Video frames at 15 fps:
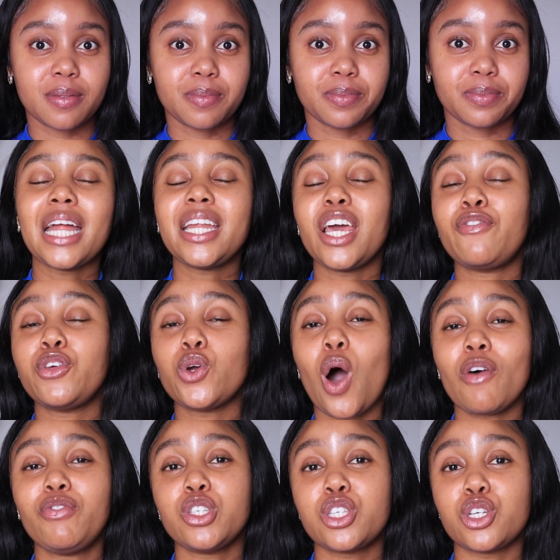But if you
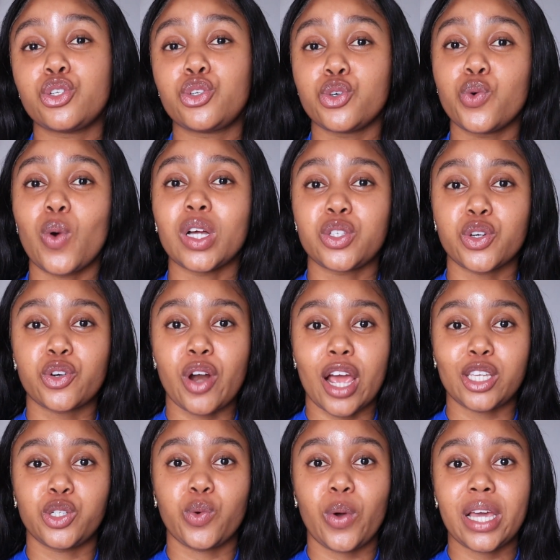obviously do want to
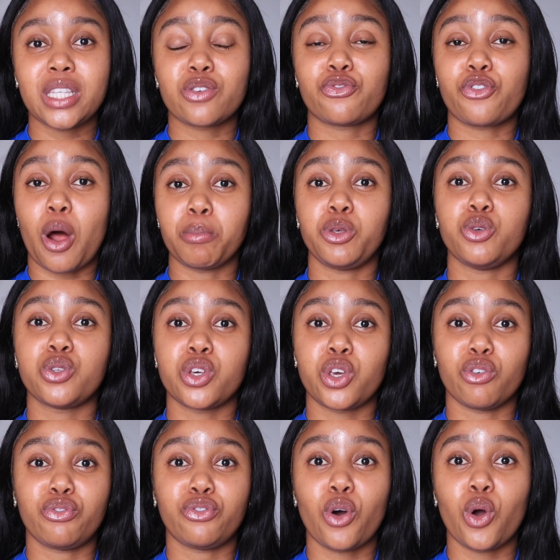graduate from using
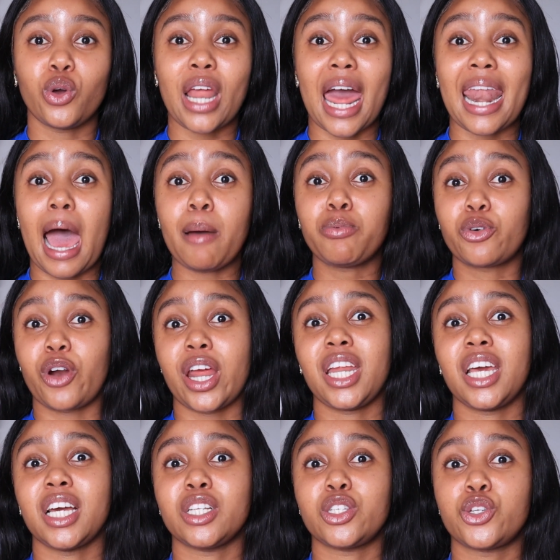your phone and
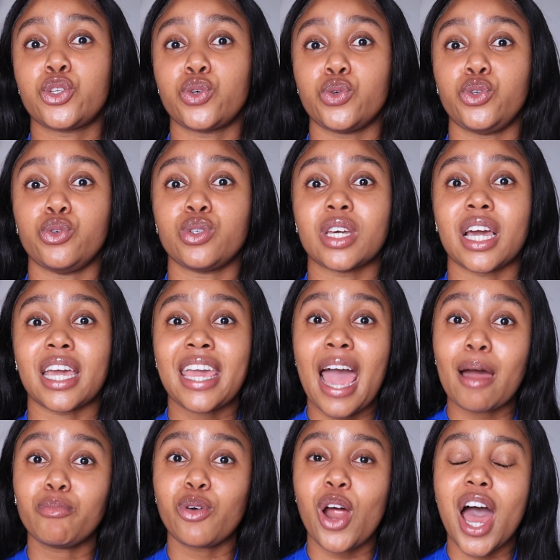upgrading it to using a
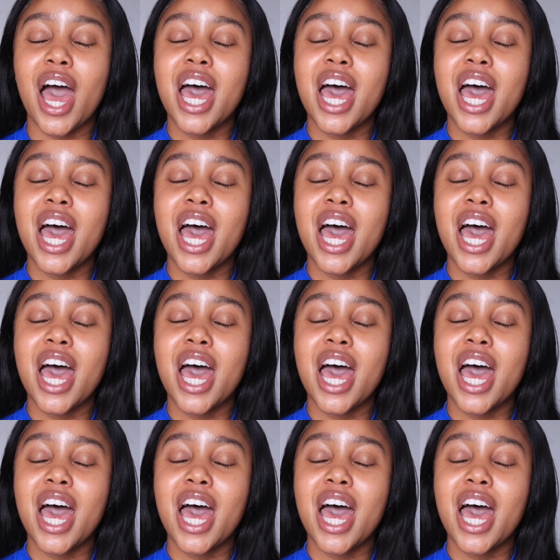camera,